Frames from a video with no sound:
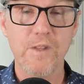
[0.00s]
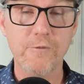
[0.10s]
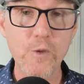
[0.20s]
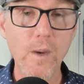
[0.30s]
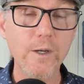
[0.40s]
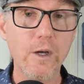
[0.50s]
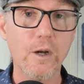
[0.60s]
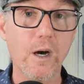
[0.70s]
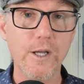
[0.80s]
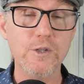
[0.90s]
If you are not
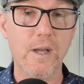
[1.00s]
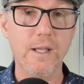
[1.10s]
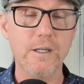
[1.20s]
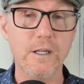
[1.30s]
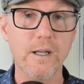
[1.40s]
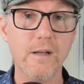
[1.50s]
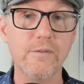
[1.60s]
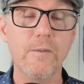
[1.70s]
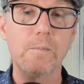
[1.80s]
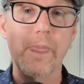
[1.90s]
hydrated enough,